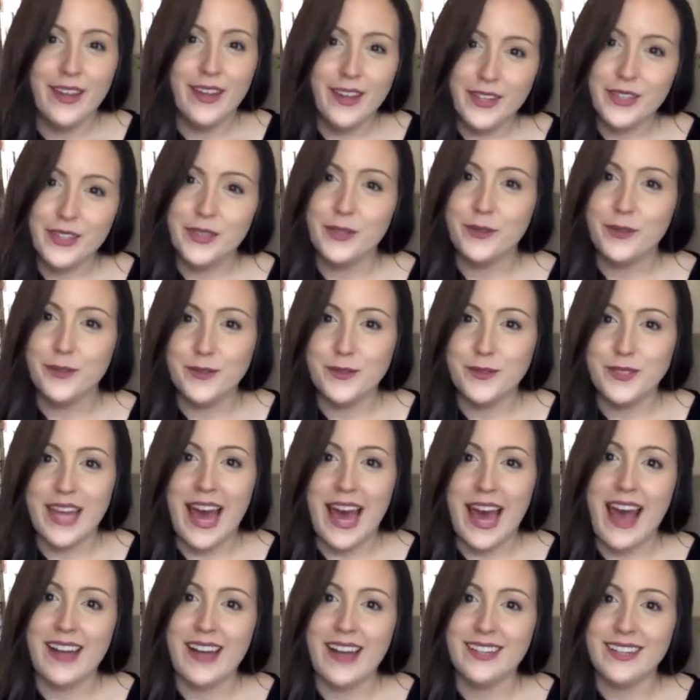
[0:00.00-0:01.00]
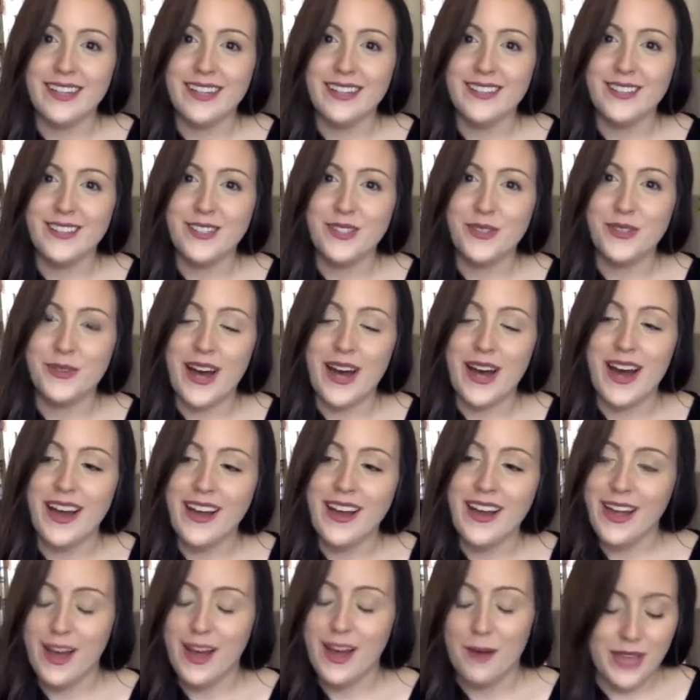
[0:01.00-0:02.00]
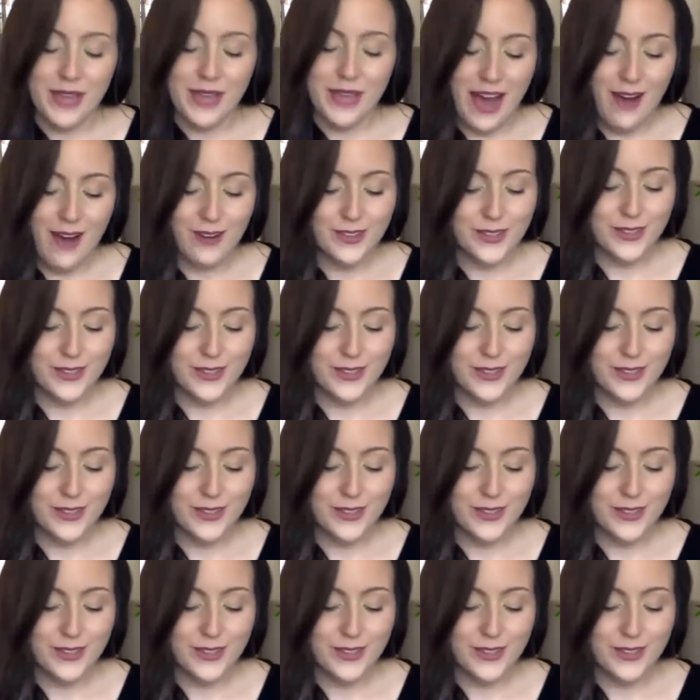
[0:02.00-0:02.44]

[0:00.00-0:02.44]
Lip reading: use that to help you out.